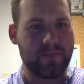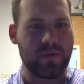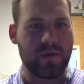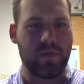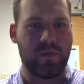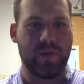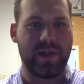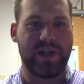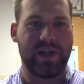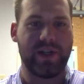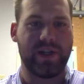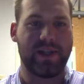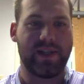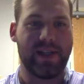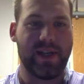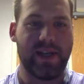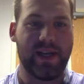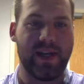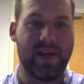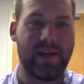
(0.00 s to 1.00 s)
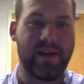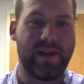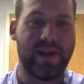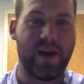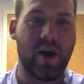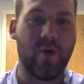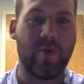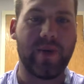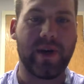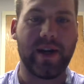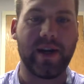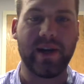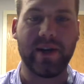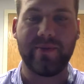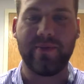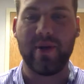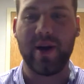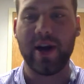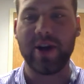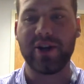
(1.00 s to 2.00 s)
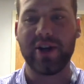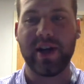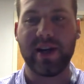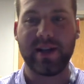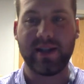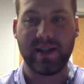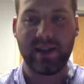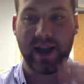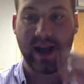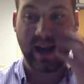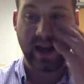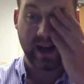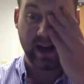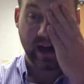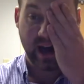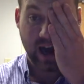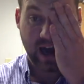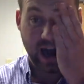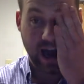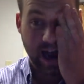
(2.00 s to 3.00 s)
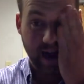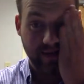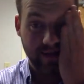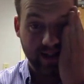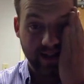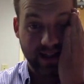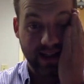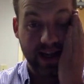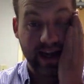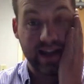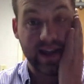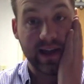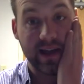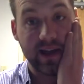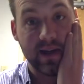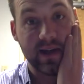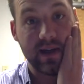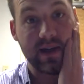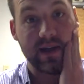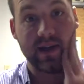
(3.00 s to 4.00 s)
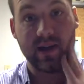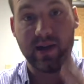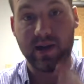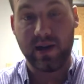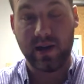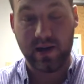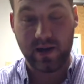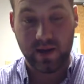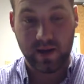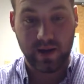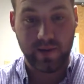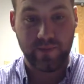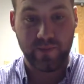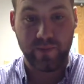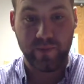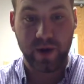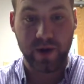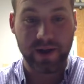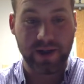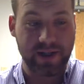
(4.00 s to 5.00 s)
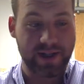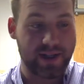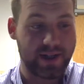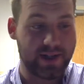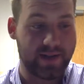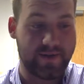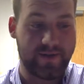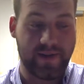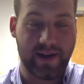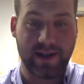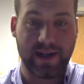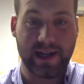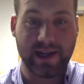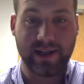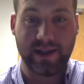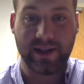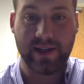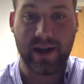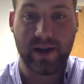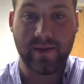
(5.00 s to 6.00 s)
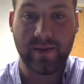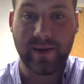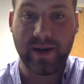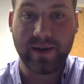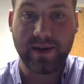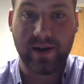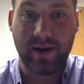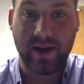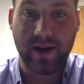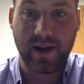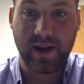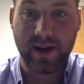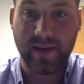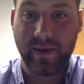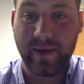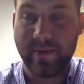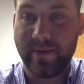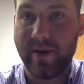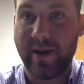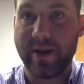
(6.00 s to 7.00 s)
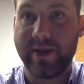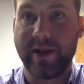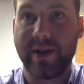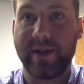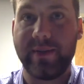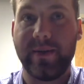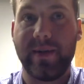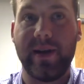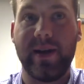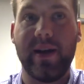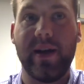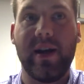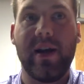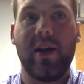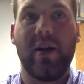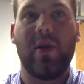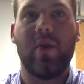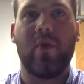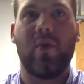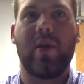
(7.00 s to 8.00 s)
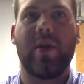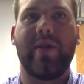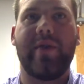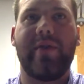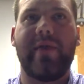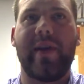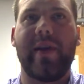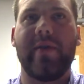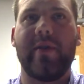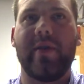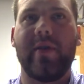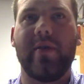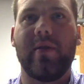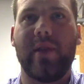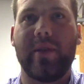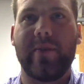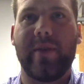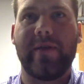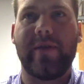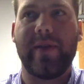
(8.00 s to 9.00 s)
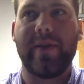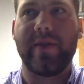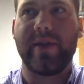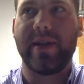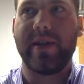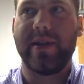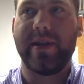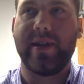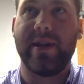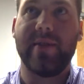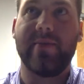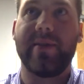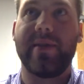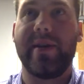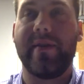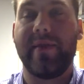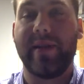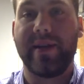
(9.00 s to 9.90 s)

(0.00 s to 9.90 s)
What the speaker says: which is the open-ended projects. And I have to say that Burgess does a fantastic job about talking about projects, but one of my favorite things he did was give an